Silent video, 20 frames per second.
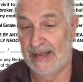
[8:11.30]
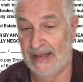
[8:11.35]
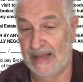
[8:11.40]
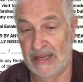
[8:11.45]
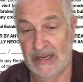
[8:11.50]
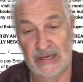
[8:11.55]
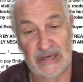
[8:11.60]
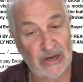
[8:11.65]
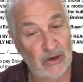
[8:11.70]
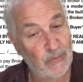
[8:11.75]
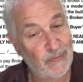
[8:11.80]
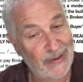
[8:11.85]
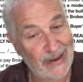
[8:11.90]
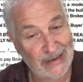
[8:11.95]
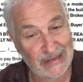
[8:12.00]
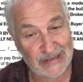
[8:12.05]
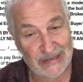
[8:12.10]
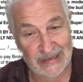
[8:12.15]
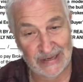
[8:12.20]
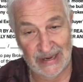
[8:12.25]
Go back
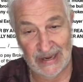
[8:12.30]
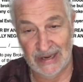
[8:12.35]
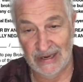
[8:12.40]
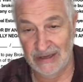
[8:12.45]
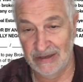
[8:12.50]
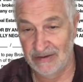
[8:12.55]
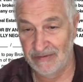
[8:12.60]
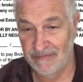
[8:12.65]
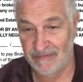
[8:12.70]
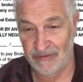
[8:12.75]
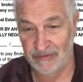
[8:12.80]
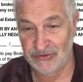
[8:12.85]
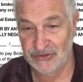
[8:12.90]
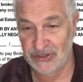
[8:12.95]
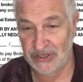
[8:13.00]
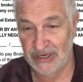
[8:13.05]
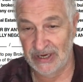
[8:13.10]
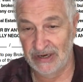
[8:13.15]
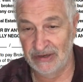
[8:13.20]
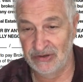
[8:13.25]
again. First
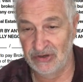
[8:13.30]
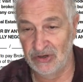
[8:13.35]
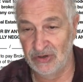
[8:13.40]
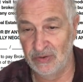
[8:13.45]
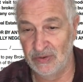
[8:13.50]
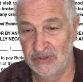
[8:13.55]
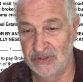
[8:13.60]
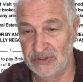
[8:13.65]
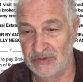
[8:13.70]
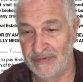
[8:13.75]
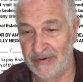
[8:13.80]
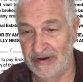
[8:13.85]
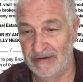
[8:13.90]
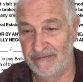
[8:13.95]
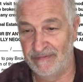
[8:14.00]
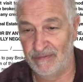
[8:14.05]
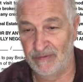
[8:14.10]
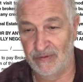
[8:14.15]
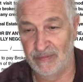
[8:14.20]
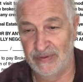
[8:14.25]
thing you got to do is the ready
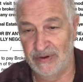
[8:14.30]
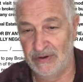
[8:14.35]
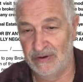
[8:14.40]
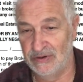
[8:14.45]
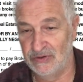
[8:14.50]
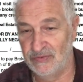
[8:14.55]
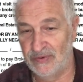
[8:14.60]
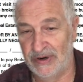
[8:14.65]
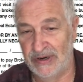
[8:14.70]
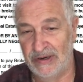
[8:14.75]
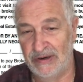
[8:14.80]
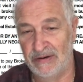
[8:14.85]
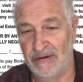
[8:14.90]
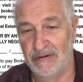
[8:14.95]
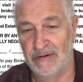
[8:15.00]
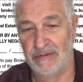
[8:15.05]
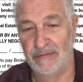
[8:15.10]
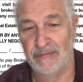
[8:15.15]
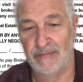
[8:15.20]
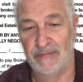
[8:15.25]
form. It's right
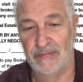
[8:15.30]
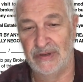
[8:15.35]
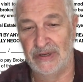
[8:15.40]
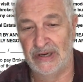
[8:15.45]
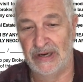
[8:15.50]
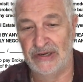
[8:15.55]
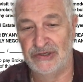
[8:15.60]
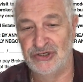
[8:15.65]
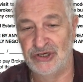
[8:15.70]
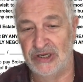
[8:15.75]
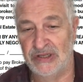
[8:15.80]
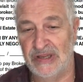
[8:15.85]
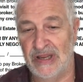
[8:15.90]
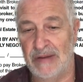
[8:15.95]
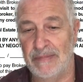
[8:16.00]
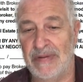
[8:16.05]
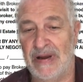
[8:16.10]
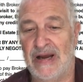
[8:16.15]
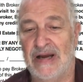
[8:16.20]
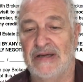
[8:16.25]
here. You got to check that
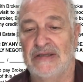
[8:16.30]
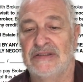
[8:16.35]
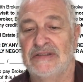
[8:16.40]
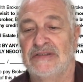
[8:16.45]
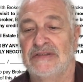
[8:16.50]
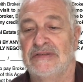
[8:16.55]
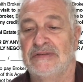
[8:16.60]
box.